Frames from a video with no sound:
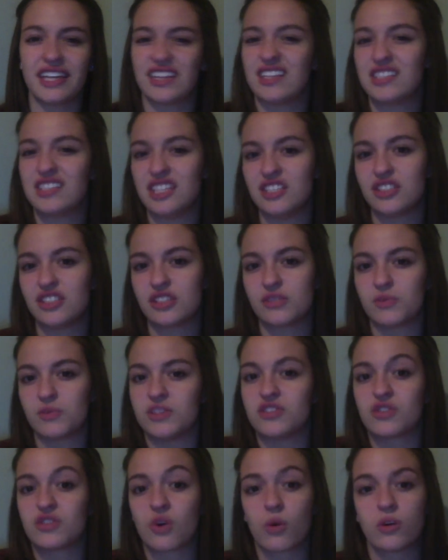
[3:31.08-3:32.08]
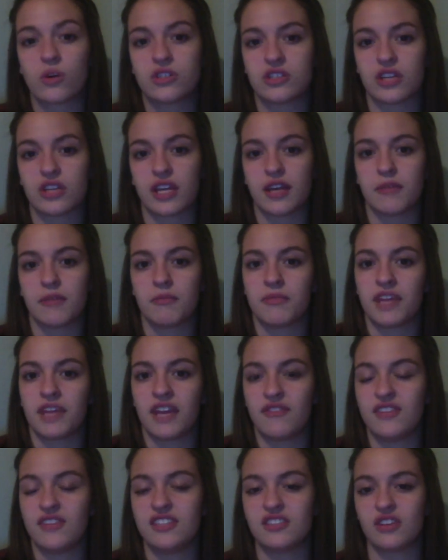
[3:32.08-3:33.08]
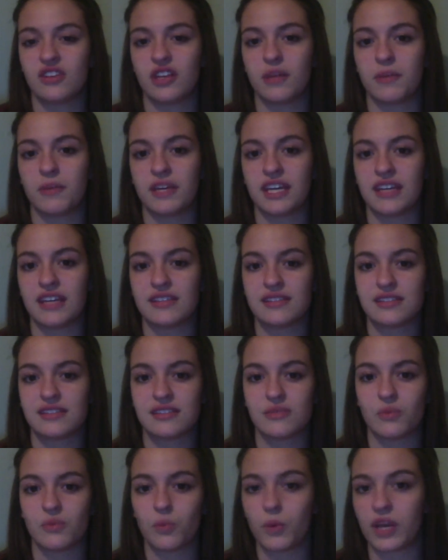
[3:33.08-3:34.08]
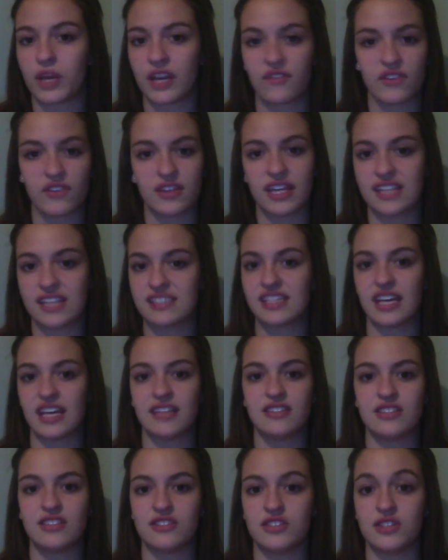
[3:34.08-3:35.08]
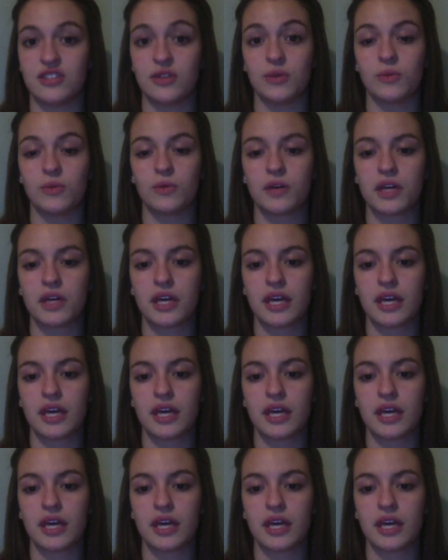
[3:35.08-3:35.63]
teachers would torture him if he stood up against whatever they said to do.